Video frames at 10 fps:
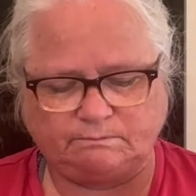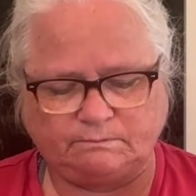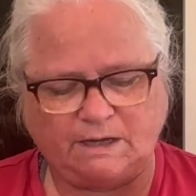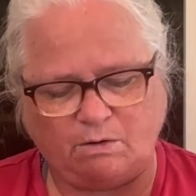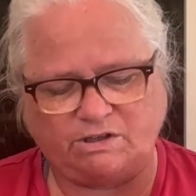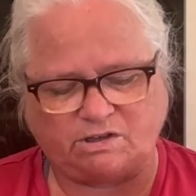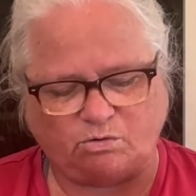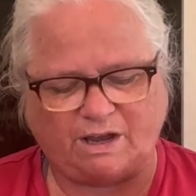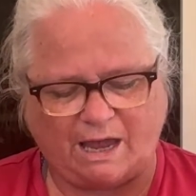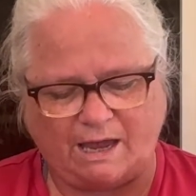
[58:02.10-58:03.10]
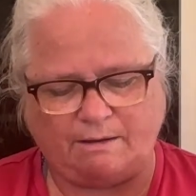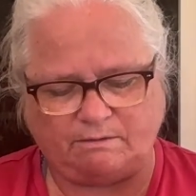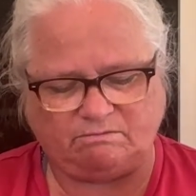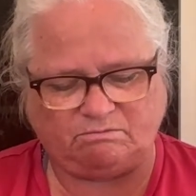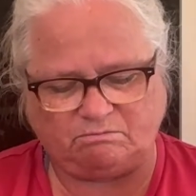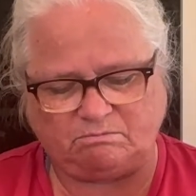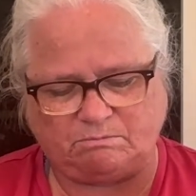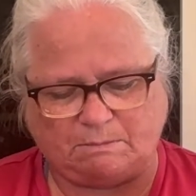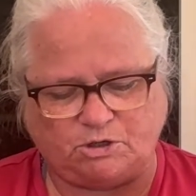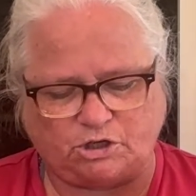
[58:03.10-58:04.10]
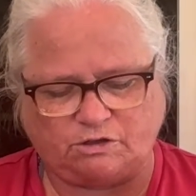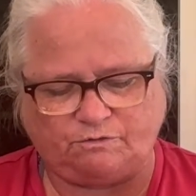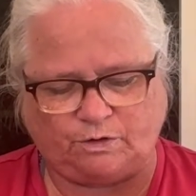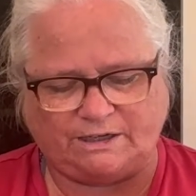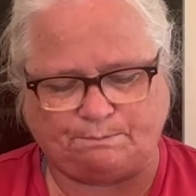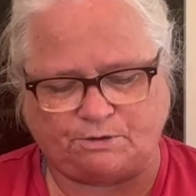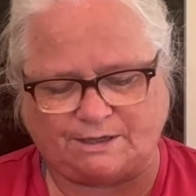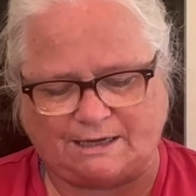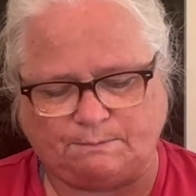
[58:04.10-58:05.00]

No, it's okay, maybe just 20%,